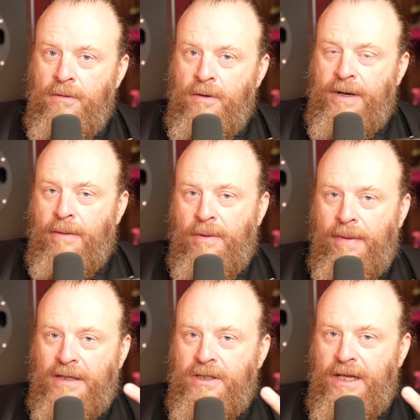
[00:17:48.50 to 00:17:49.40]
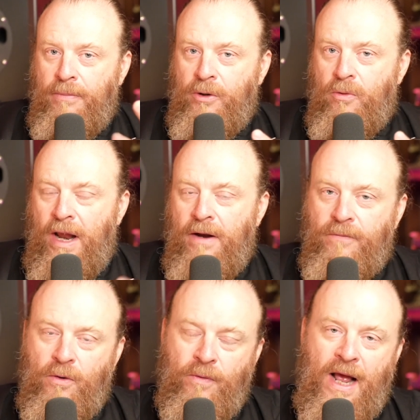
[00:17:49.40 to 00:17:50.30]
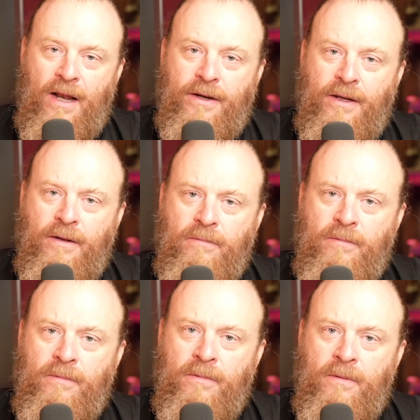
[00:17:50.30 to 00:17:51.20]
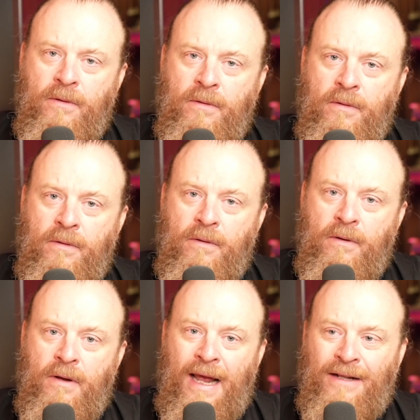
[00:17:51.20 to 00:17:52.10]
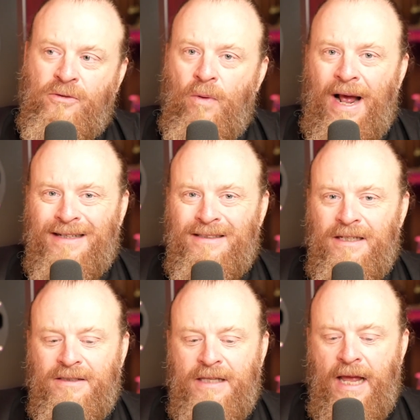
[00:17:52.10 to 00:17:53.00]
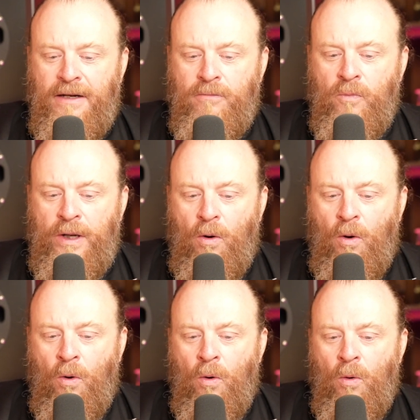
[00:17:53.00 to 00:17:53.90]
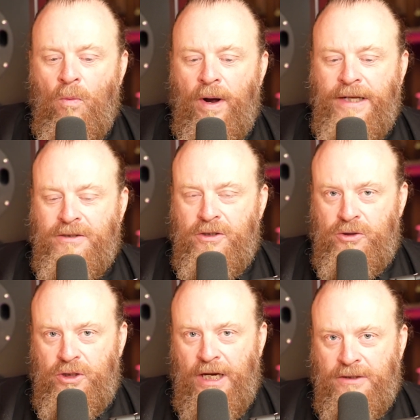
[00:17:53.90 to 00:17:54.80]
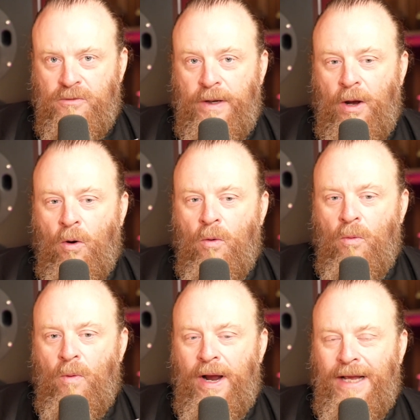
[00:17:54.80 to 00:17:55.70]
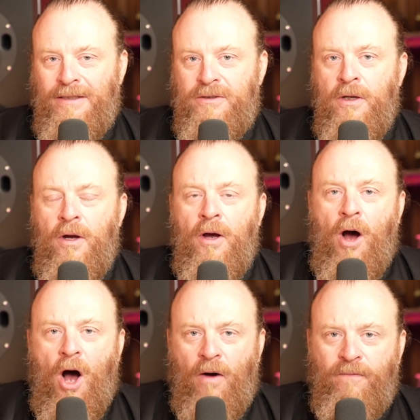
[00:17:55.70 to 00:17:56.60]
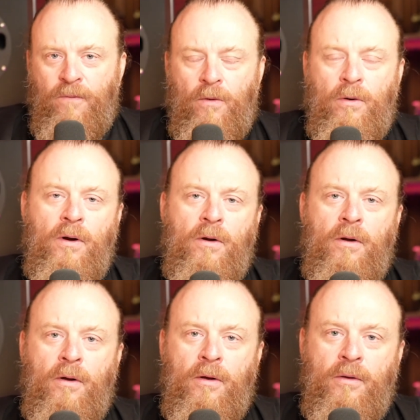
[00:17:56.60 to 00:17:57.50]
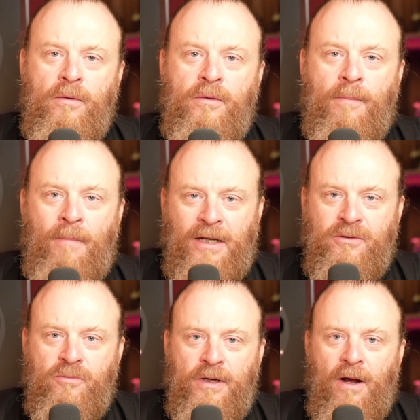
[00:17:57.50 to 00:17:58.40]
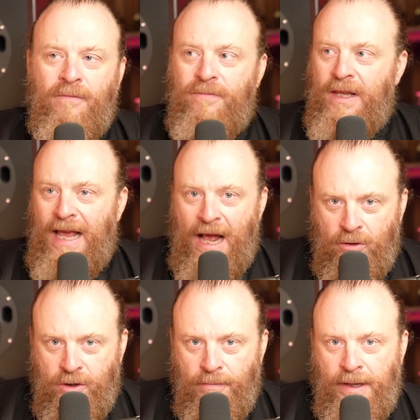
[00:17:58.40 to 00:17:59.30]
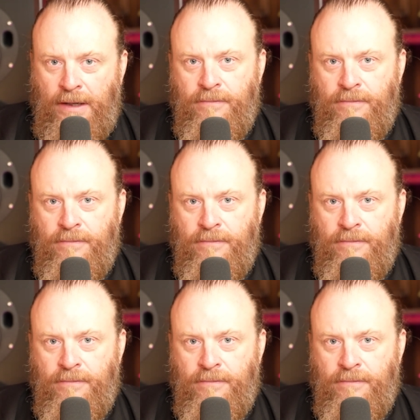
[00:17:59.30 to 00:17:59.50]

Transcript: You become the master keeper creator of your reality. And to access that, we always suggest, we always offer the mastery of the alchemy.